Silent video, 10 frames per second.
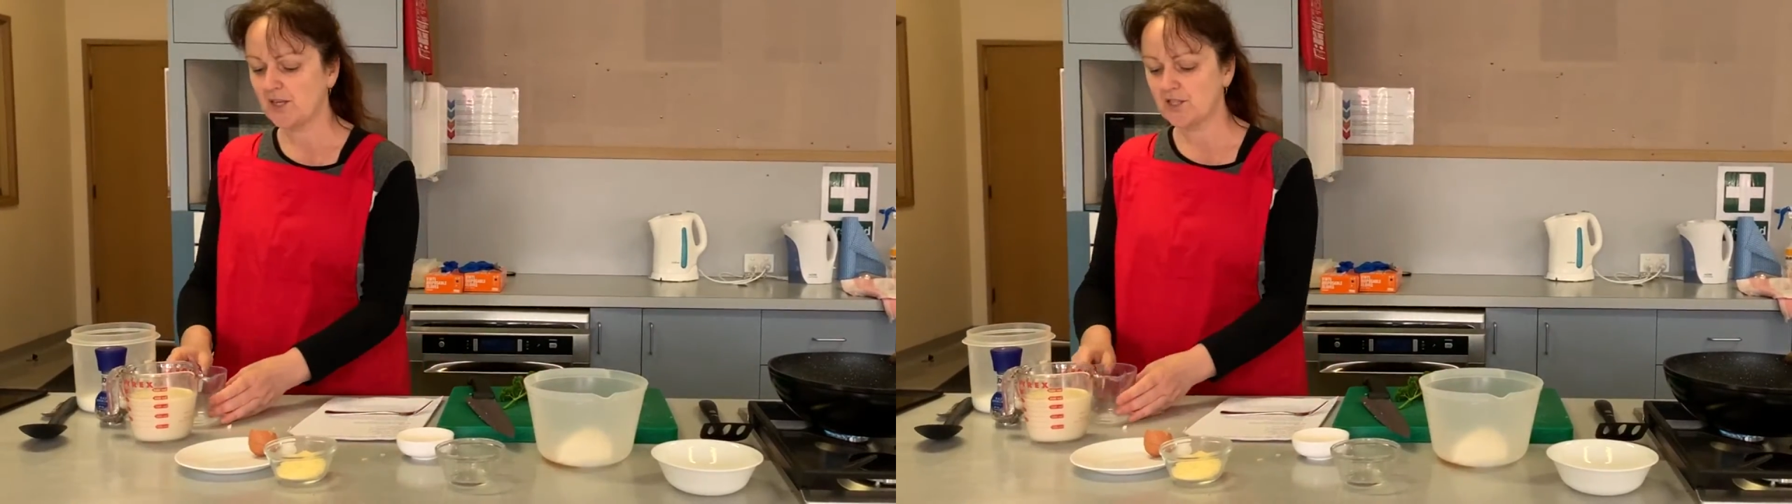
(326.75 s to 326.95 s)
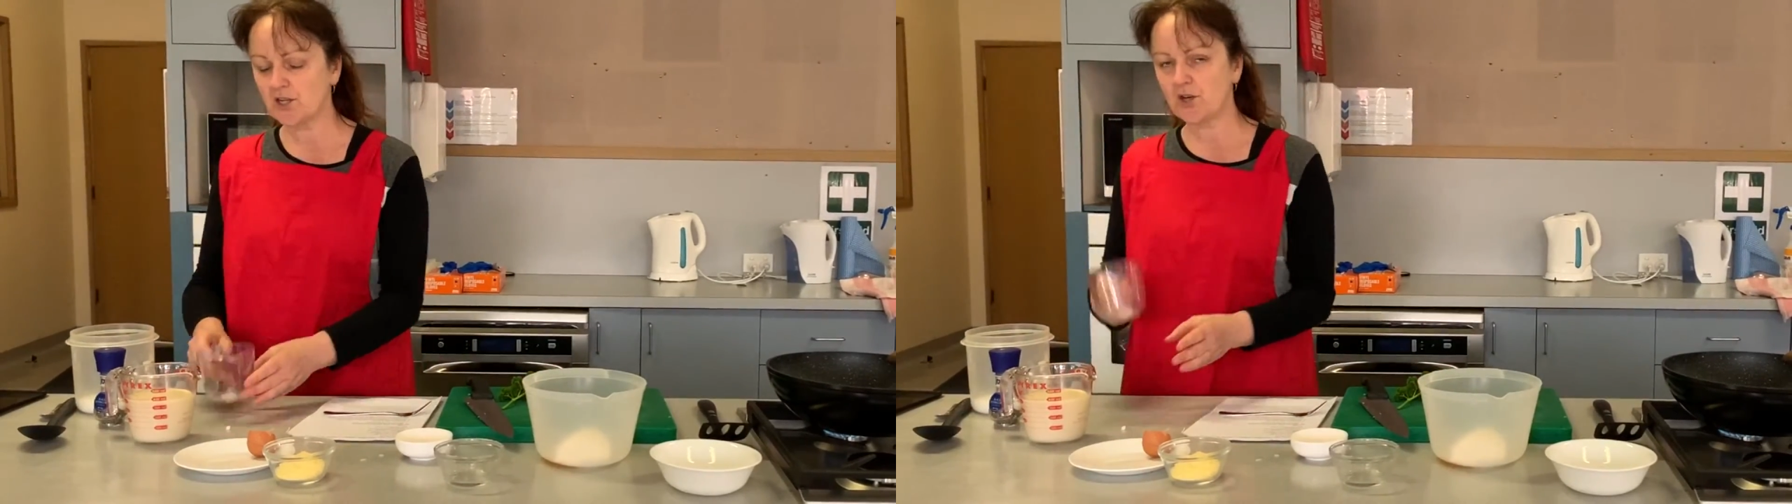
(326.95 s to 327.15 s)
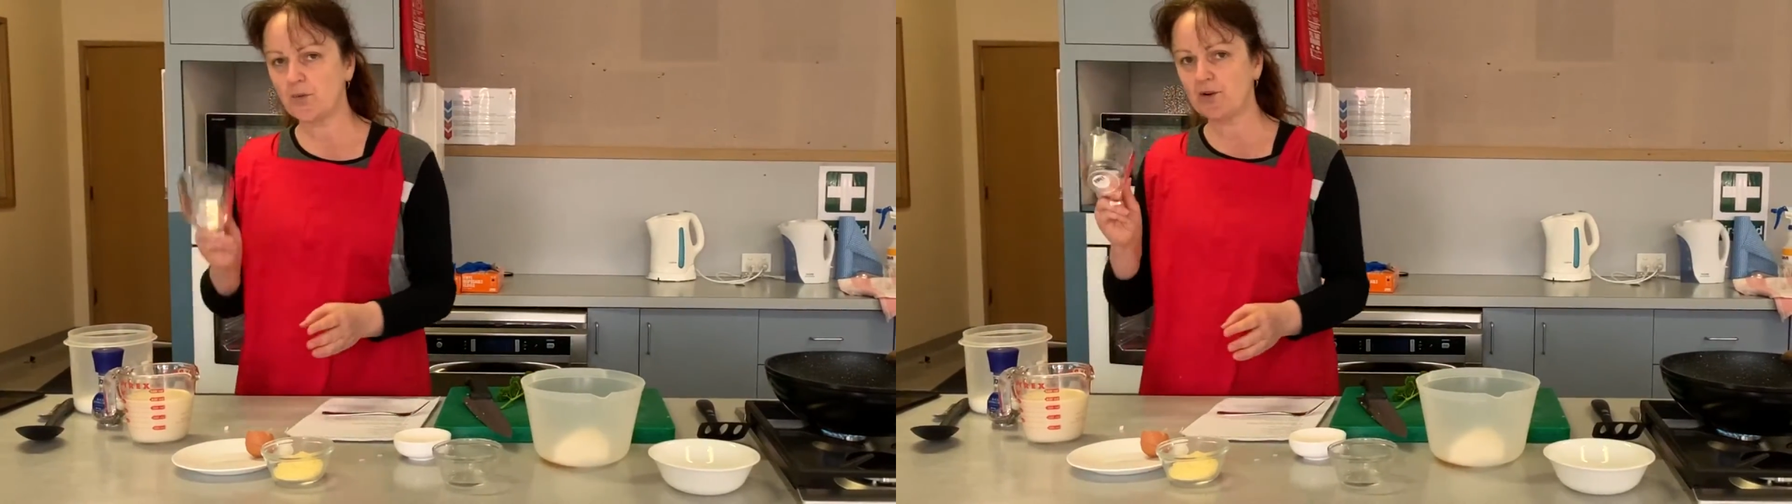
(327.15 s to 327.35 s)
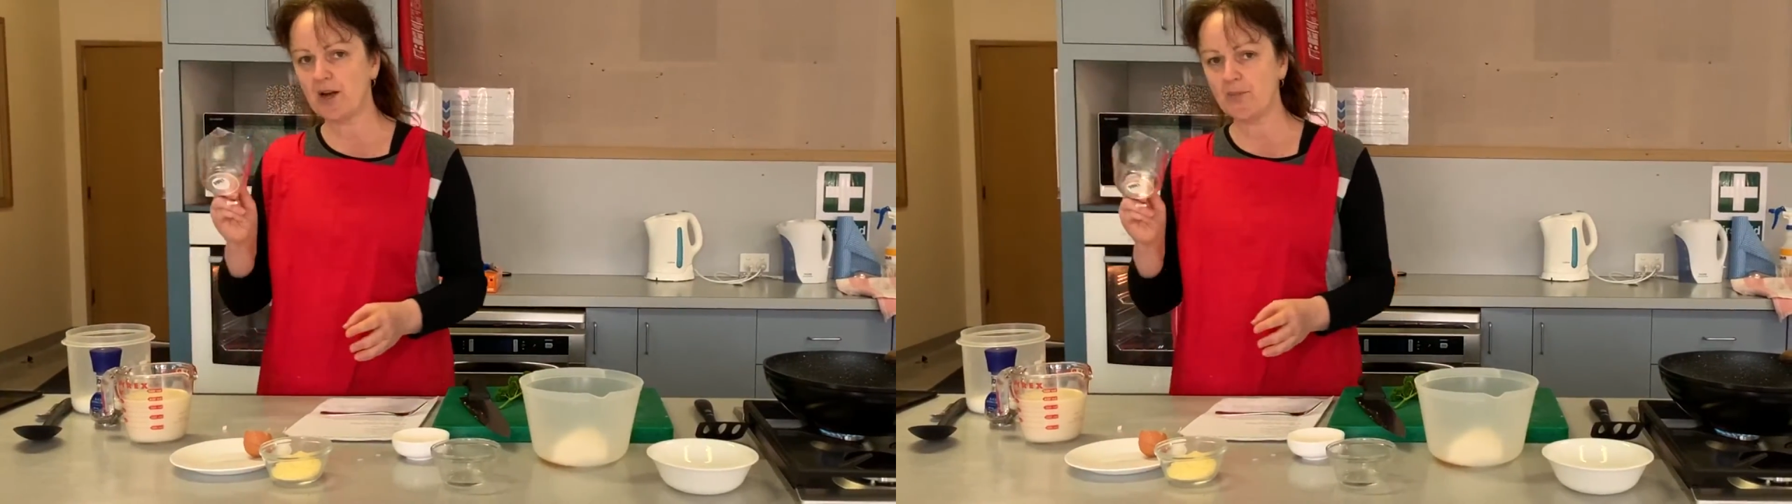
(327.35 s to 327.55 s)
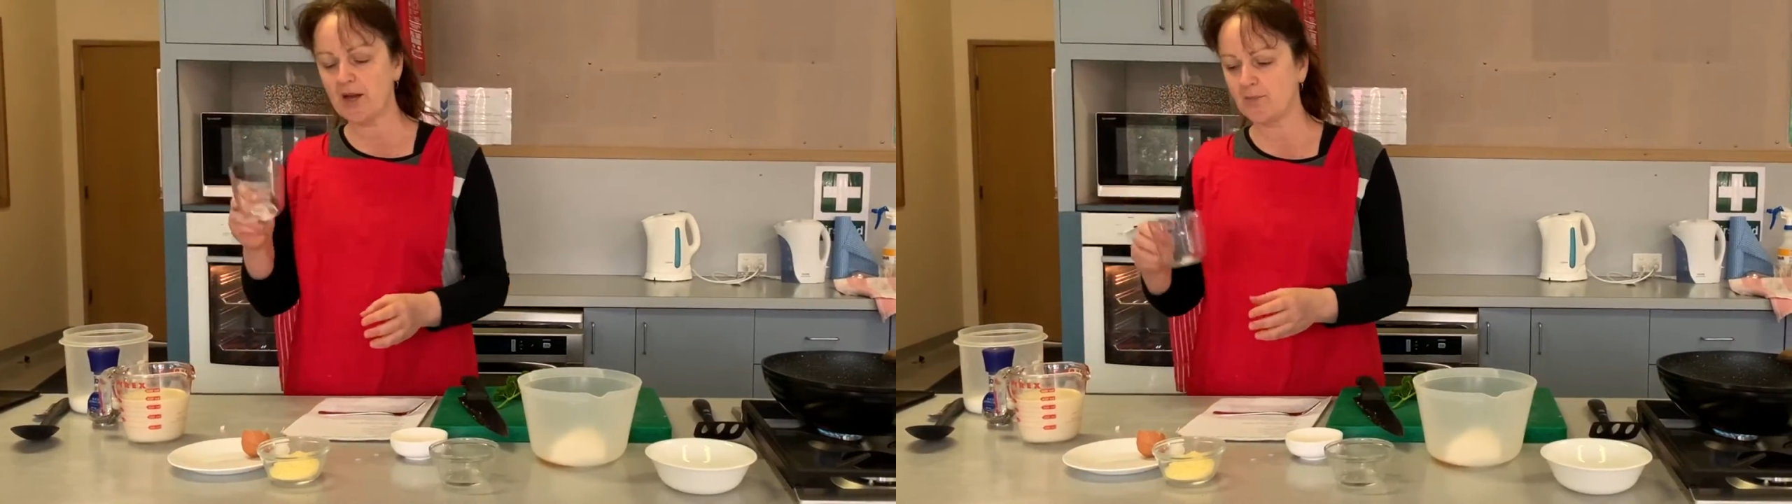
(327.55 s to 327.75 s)
So we
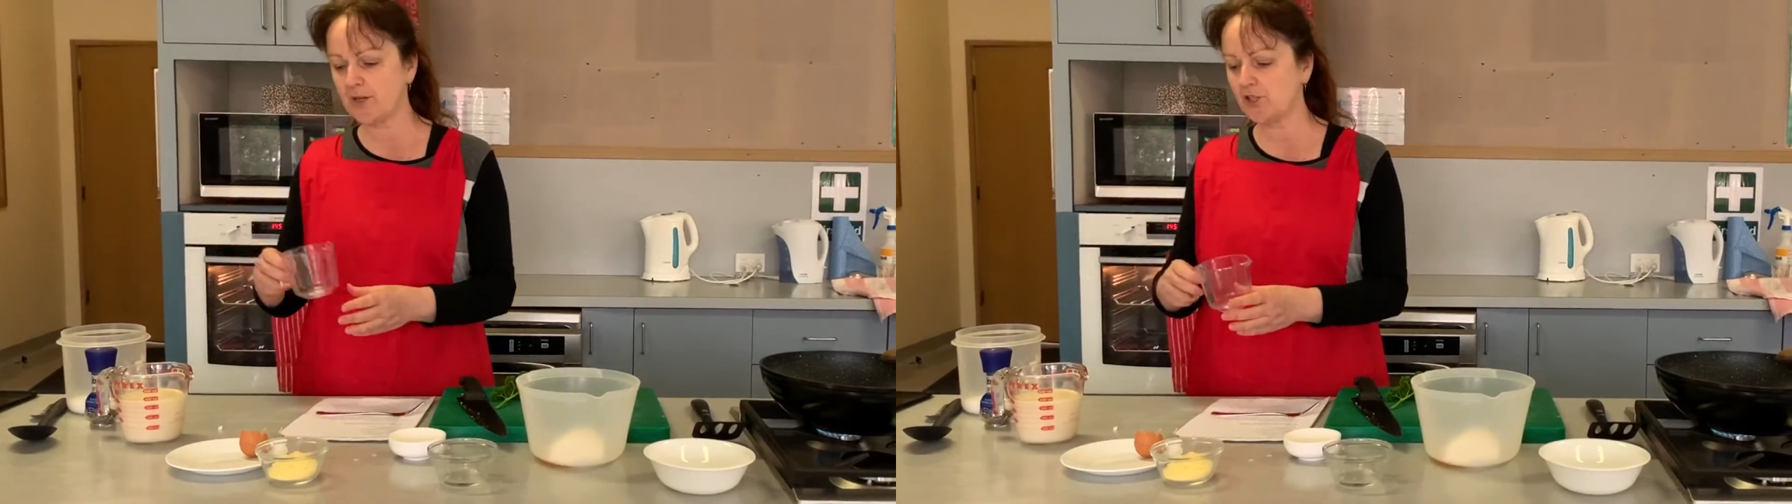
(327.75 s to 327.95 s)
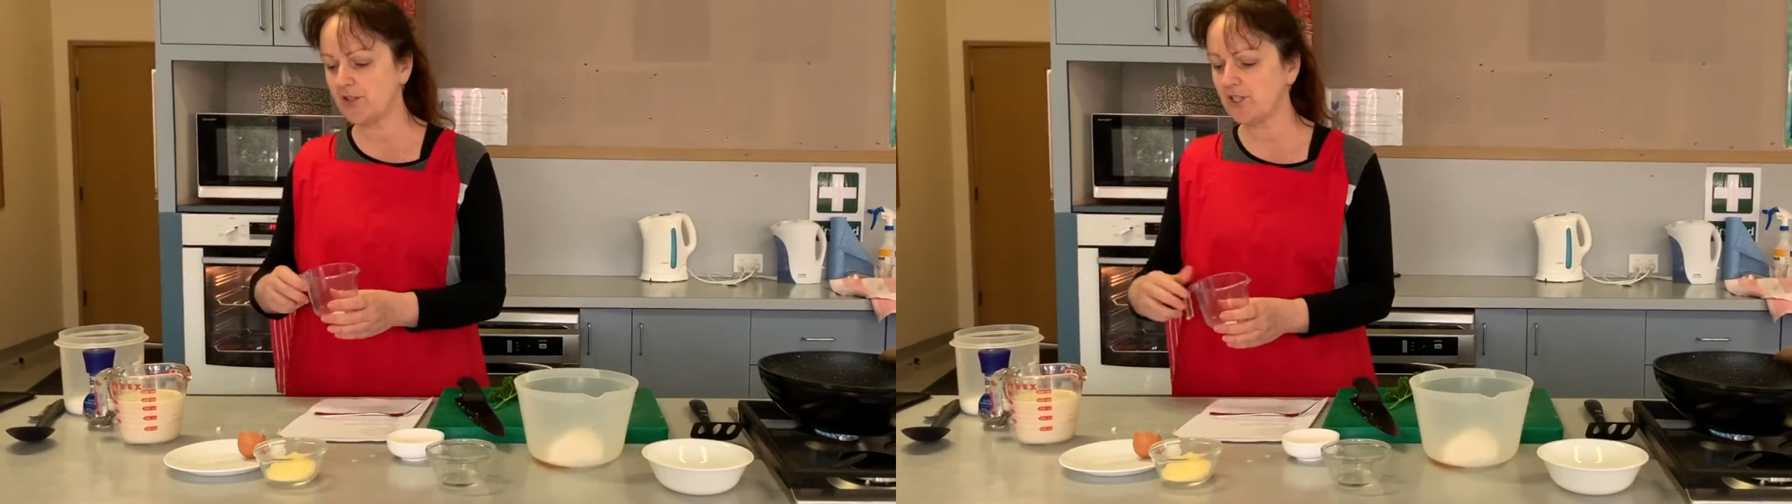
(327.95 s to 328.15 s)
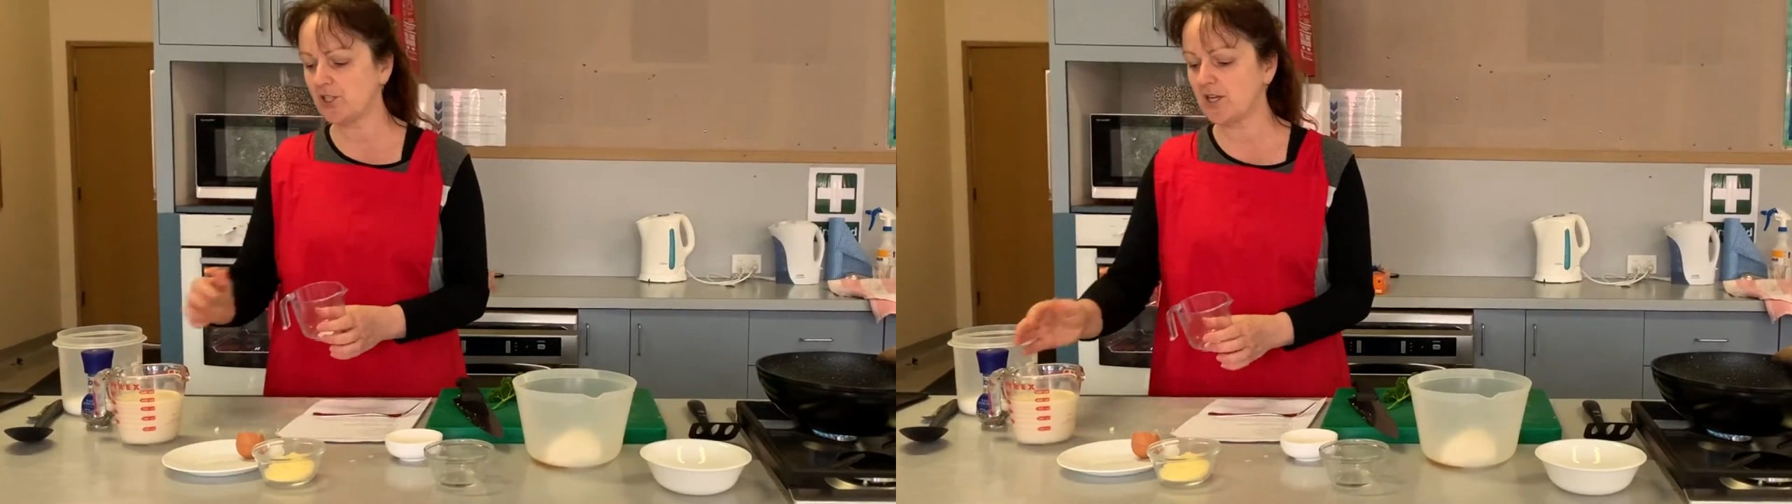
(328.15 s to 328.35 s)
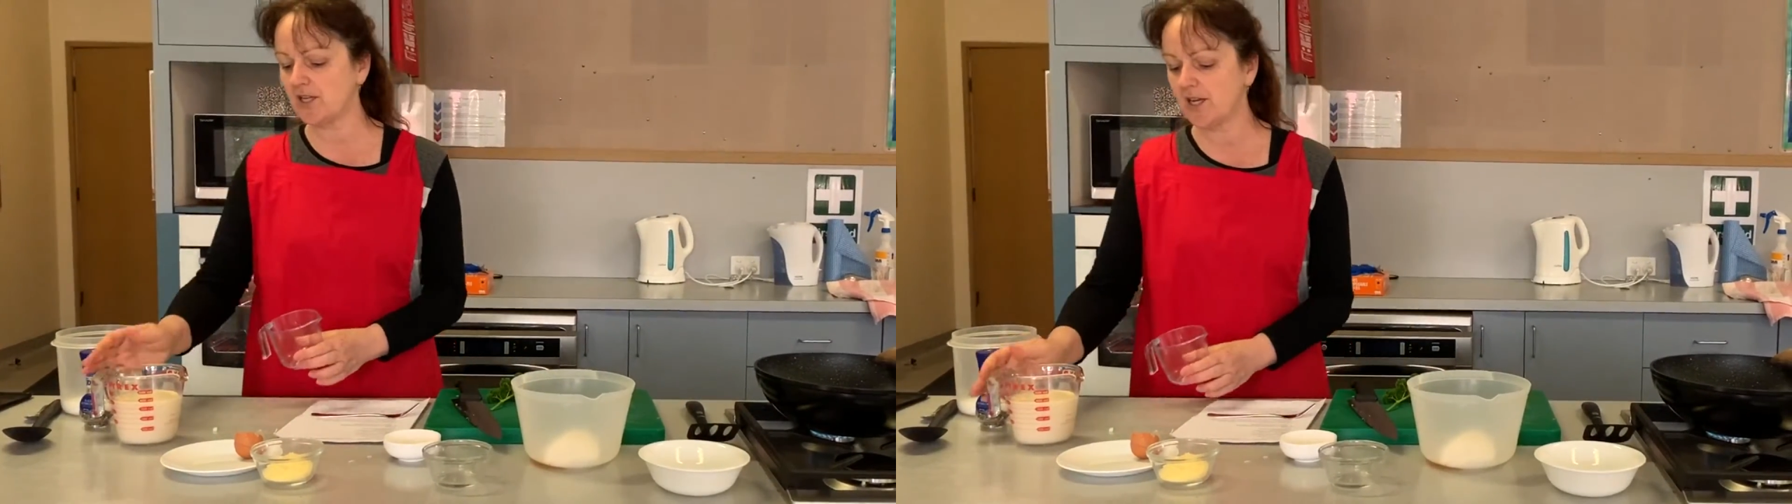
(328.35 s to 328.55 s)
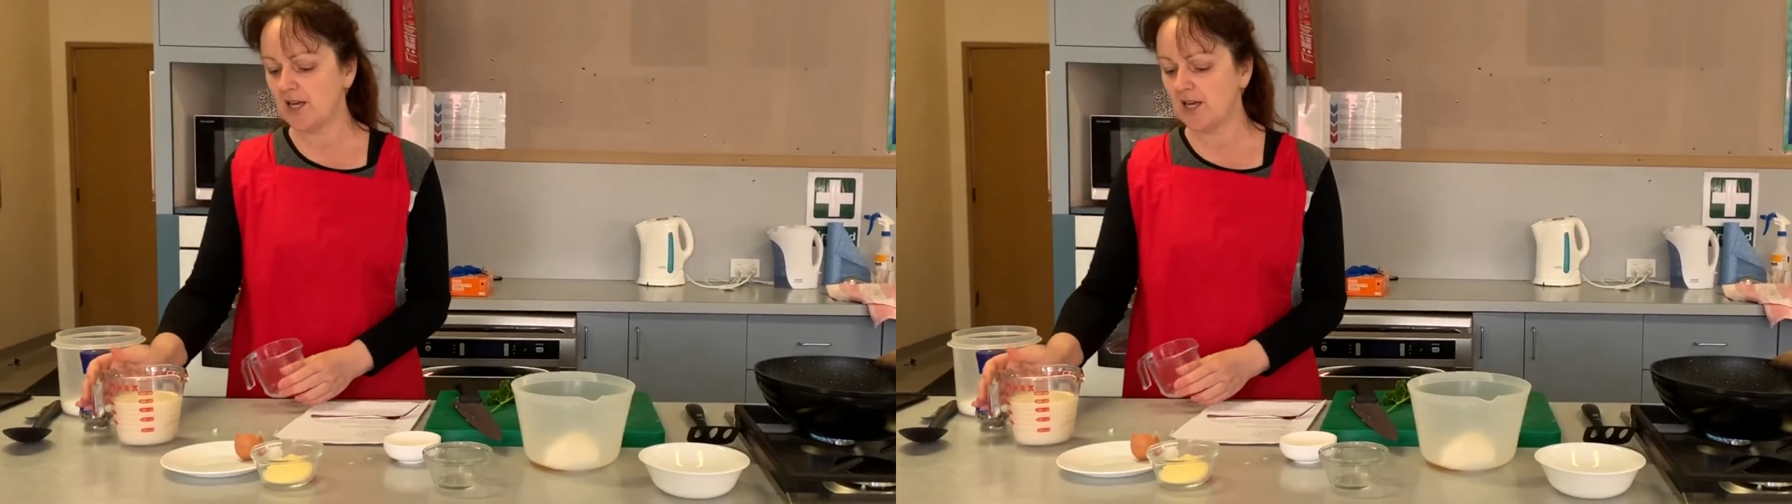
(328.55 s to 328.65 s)
grab our measuring jug,